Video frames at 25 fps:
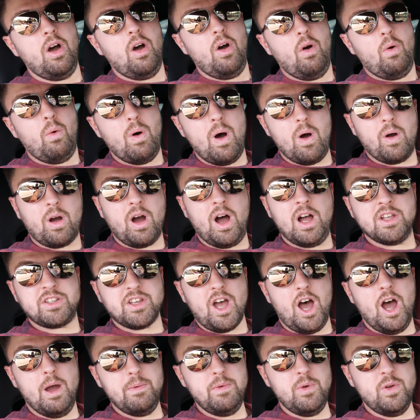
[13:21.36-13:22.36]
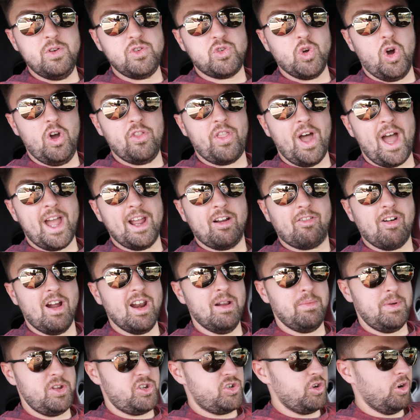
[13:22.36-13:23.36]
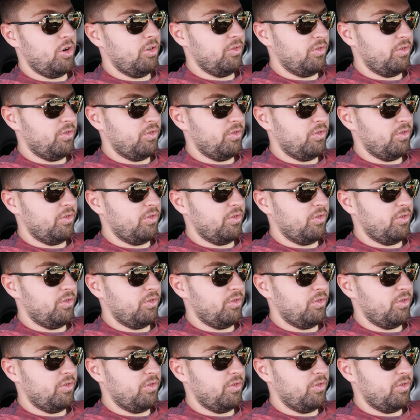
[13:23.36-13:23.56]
Well guys, I hope you enjoyed that incredibly short